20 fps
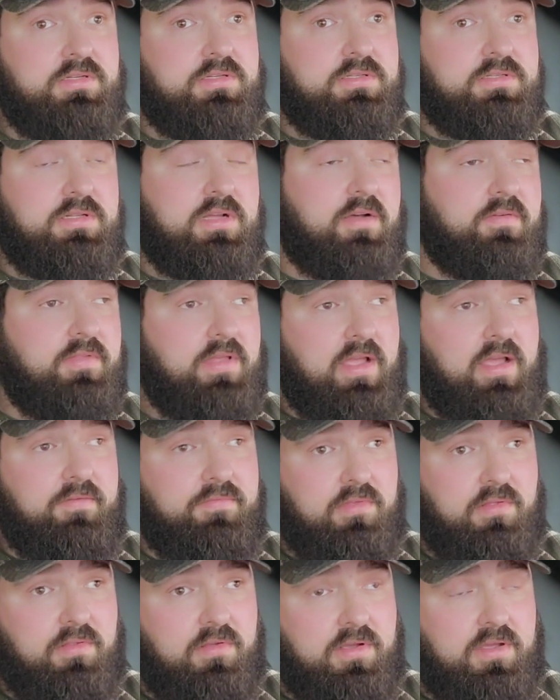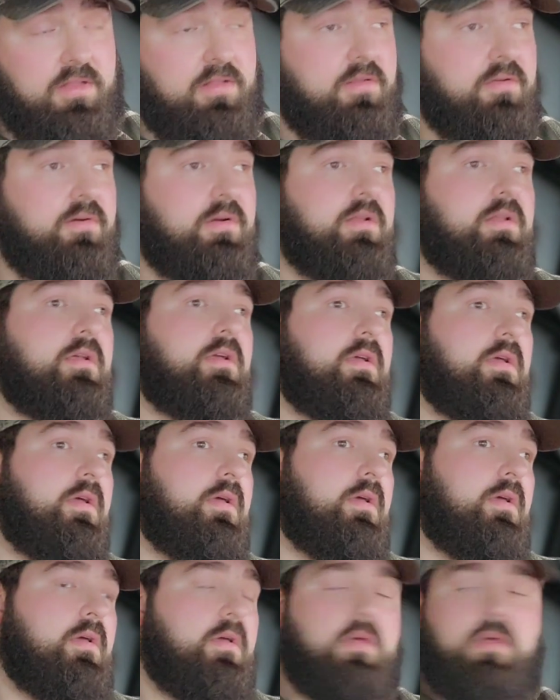and stuff. They have to look into it.
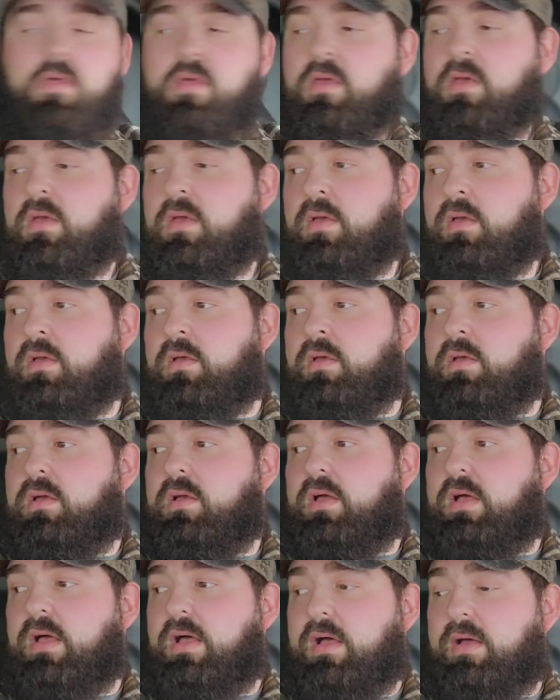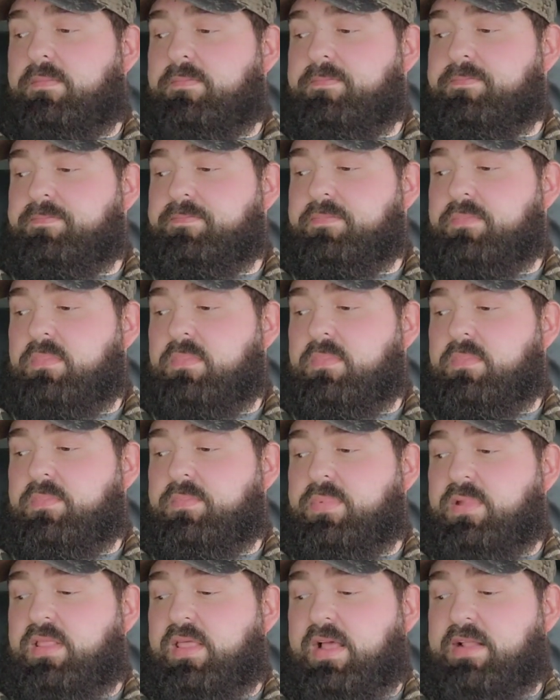
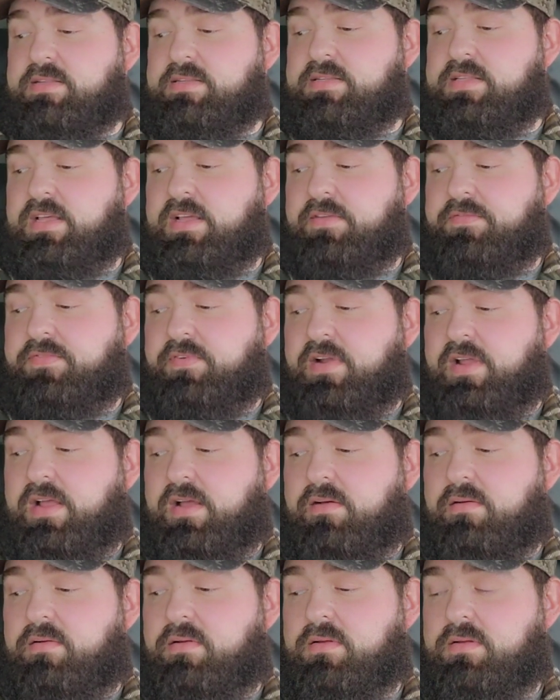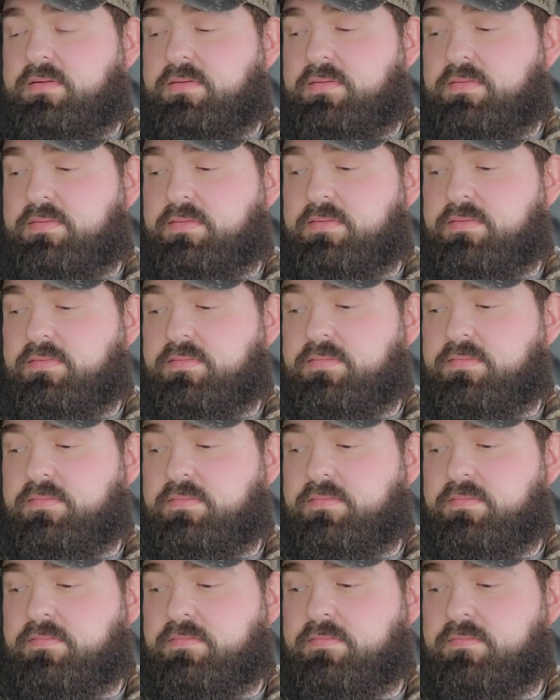But that's that for now.
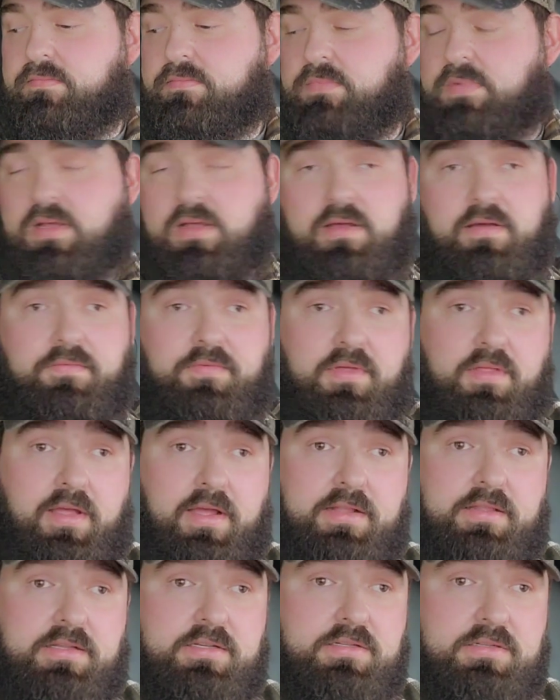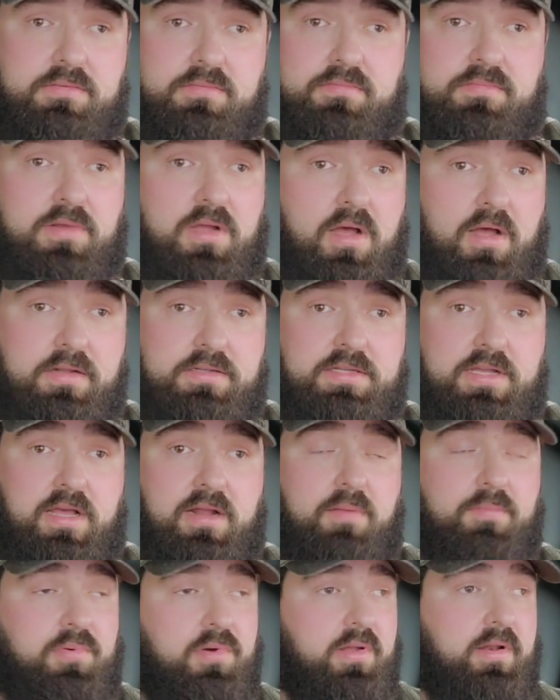If you like this
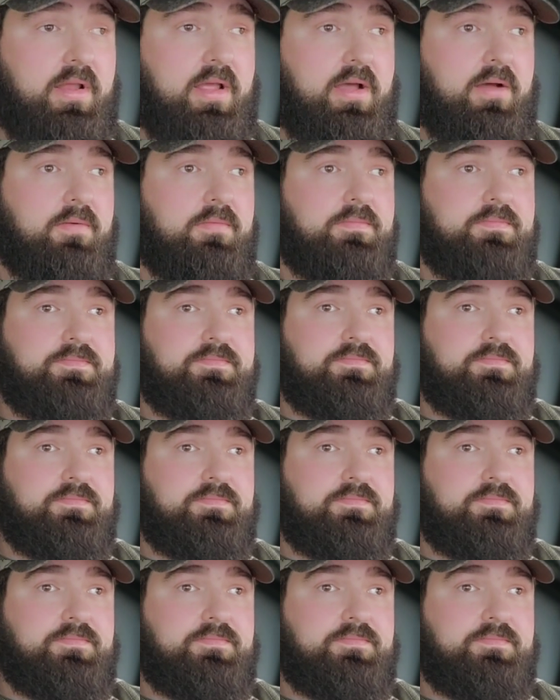content I'm putting out,